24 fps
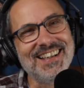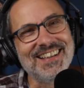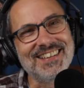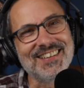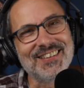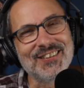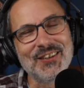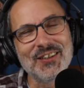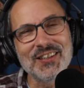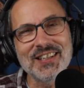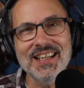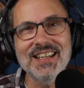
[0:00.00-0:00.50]

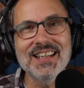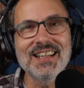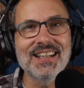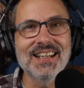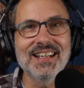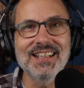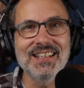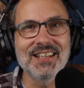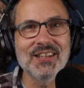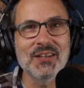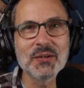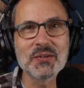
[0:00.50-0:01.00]
looking at
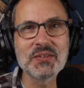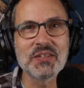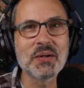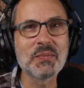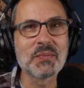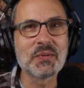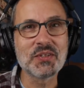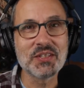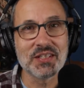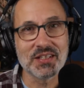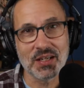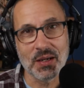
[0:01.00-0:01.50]
any of those
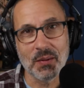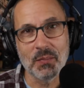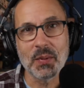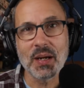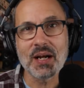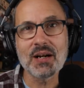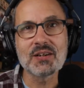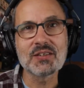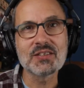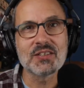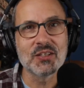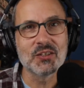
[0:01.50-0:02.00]
numbers in
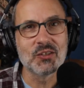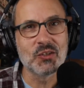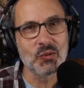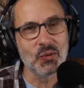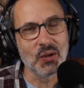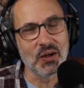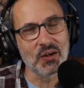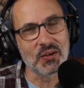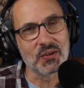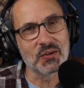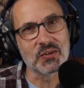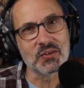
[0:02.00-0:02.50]
comparison to
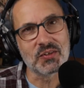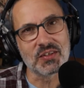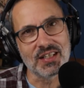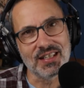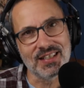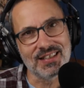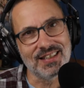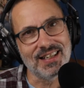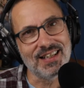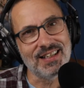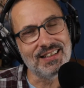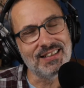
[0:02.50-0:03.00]
others
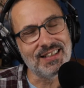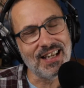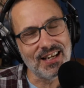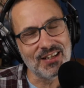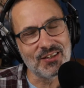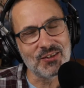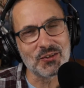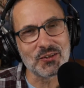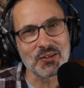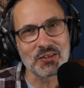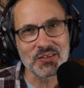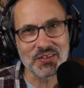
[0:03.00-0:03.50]
is a
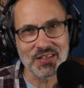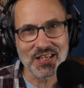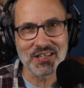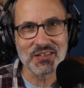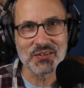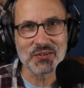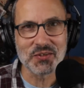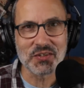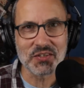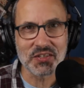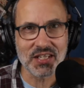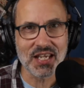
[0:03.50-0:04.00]
dangerous,
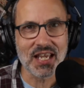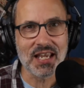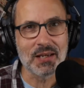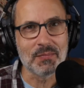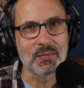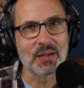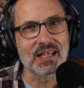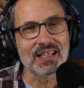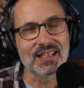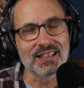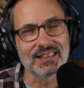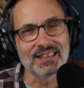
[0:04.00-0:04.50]
dangerous game.
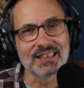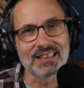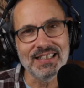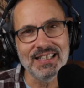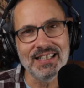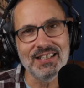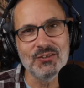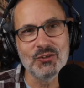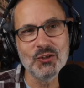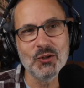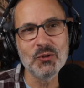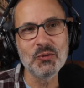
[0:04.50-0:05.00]
It can
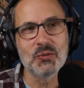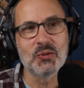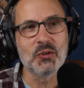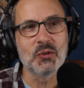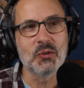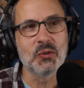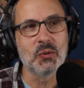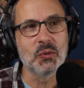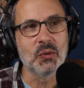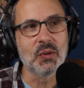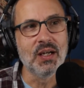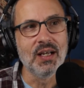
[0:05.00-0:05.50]
lead you
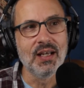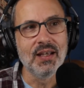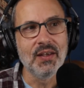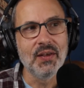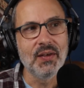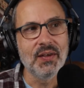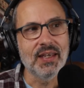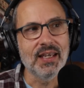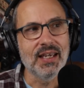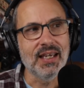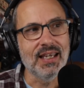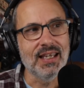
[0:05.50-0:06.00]
to
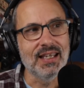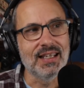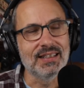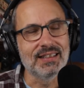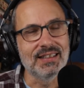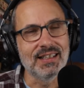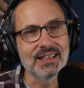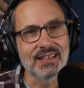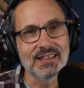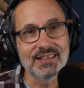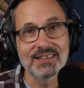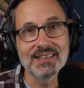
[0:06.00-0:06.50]
an
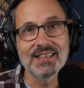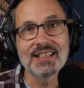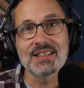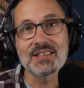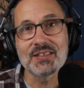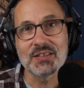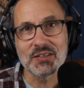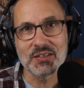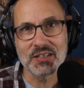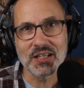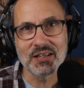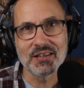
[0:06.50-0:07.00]

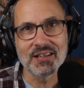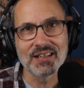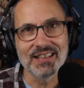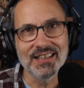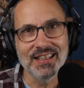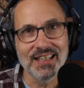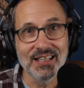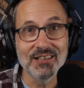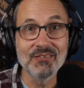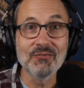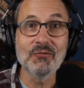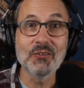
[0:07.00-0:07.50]
unnecessary
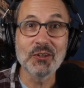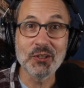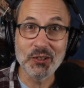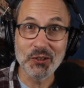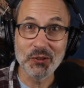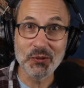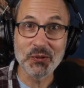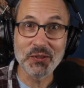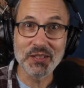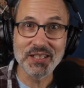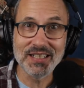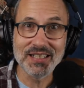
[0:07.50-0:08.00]

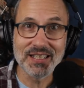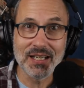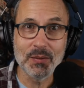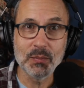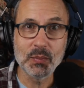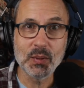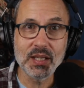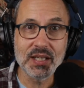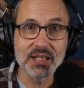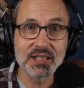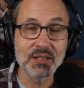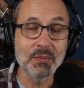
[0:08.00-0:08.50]
inferiority
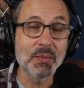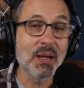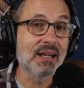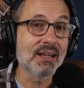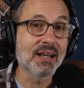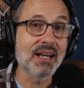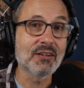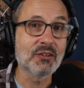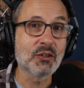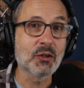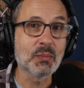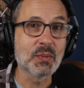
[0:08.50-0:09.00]
complex about
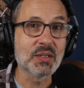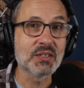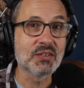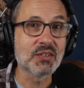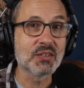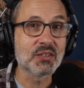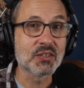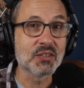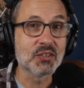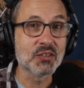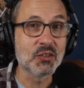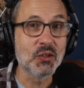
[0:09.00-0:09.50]
how your
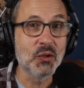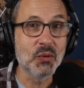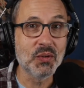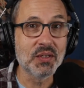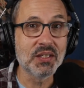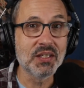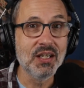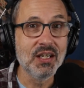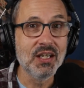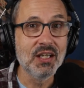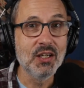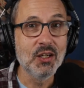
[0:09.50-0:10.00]
business is doing,
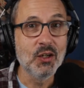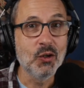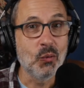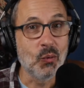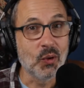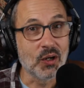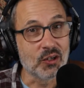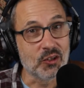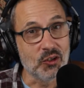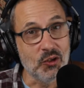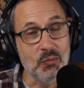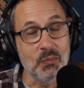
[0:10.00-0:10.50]

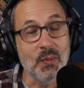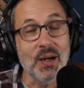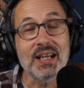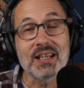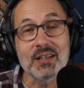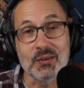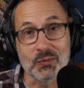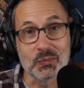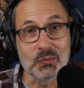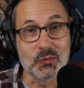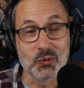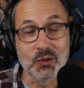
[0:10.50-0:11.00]
where you might
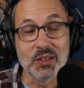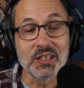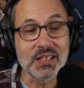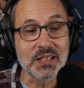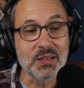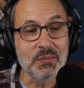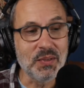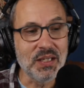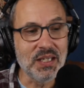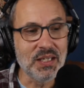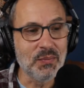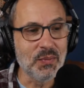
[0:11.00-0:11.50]
really
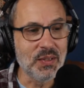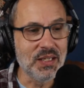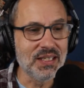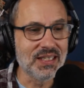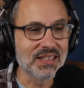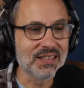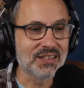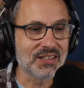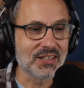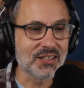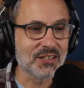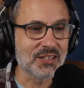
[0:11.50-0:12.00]
be being
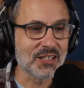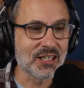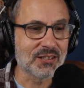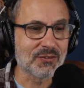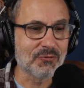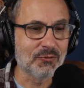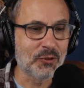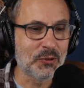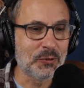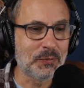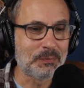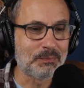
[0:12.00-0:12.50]

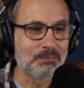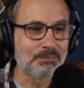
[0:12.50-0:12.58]
successful.